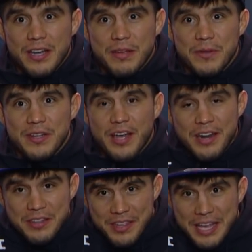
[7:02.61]
I mean, how
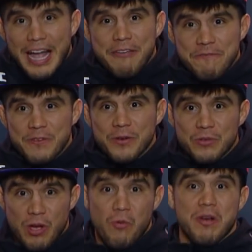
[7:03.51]
do you think I feel?
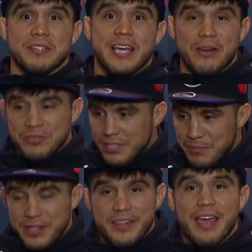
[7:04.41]
Do I want a title shot? I
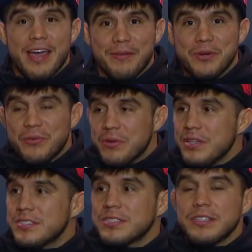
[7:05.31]
mean, yeah, but
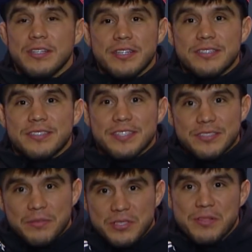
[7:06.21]
realistically,
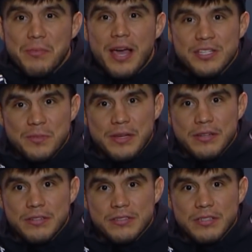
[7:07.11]
it's up to the
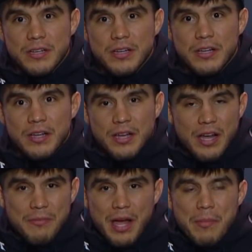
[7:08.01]
matchmakers.
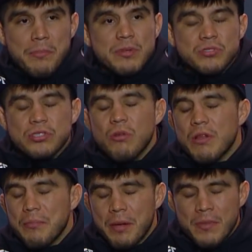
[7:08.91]

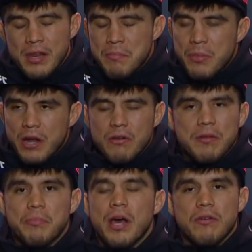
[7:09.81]
I'm getting better
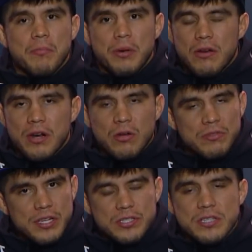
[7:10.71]
and better and better. I know
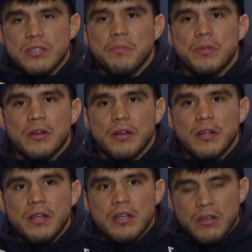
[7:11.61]
DJ's up there.
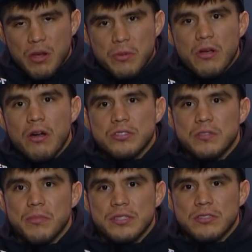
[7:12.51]
And I'll be honest
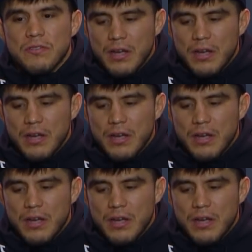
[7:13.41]
with myself.